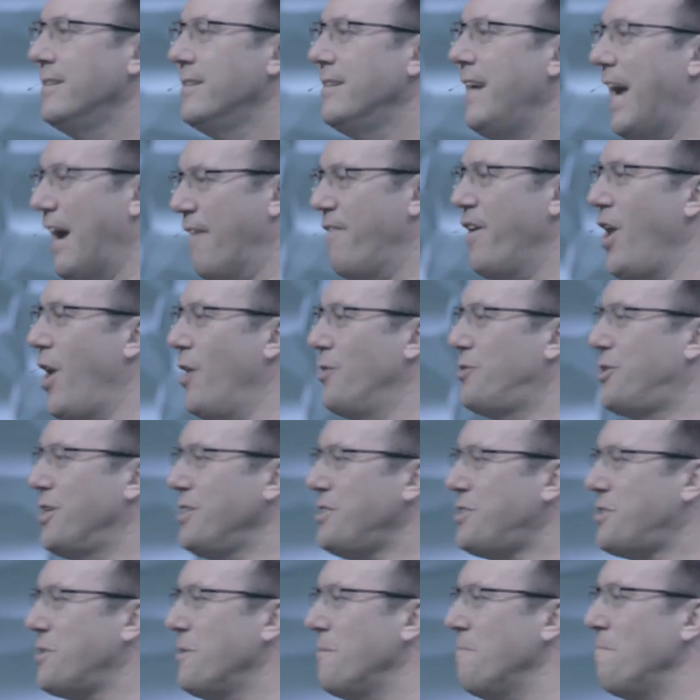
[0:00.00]
Ever
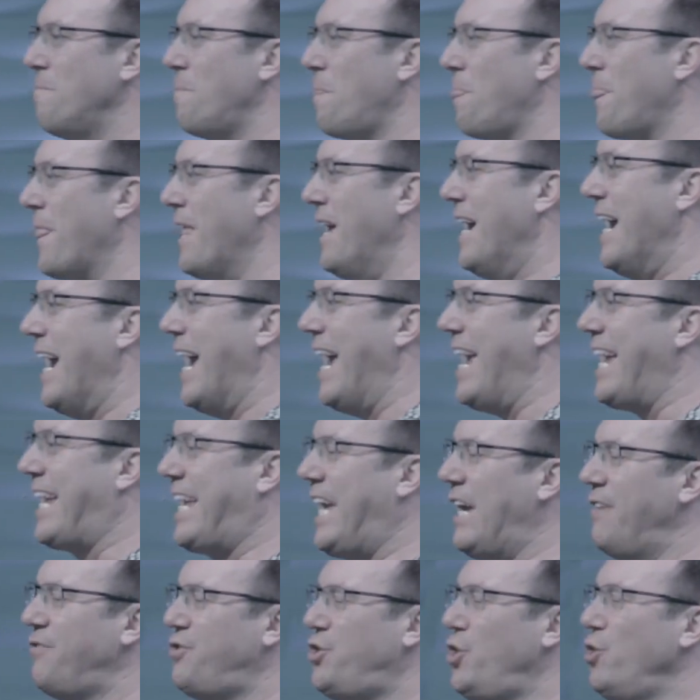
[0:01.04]
noticed? He
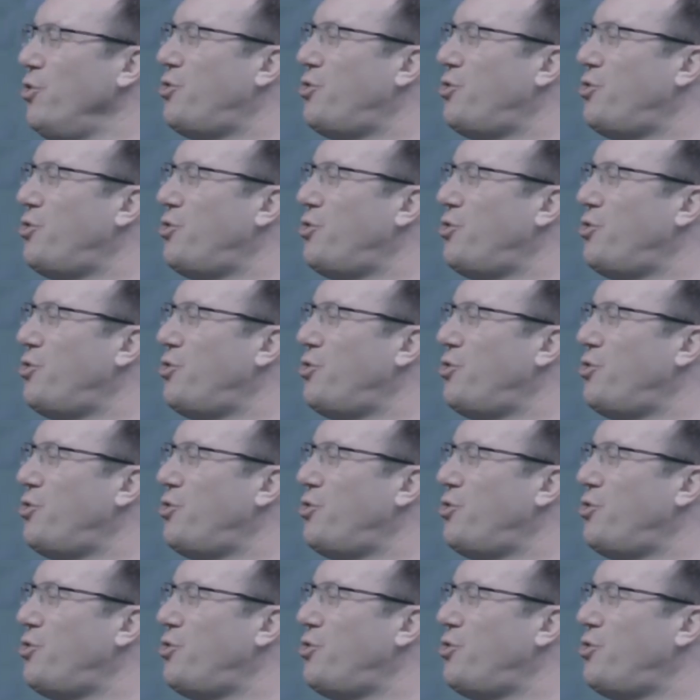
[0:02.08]
gives you